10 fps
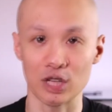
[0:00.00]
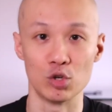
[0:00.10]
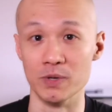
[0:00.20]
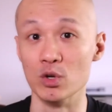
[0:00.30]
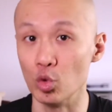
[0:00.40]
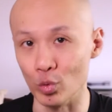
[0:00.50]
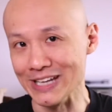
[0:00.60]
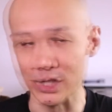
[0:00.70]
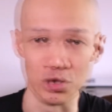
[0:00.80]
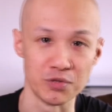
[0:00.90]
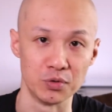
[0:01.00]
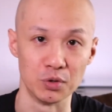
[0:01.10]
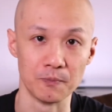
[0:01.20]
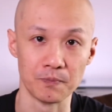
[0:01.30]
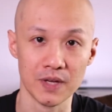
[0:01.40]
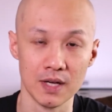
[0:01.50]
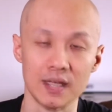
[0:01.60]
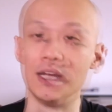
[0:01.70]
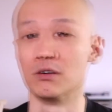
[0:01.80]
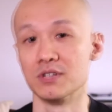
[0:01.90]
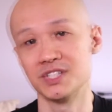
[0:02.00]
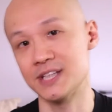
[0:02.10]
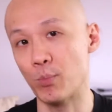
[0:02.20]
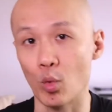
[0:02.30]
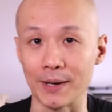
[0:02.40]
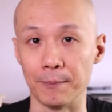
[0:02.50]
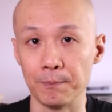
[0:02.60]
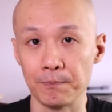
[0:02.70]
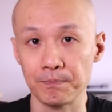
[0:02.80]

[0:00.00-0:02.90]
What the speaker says: that could be really useful. Now, step 1,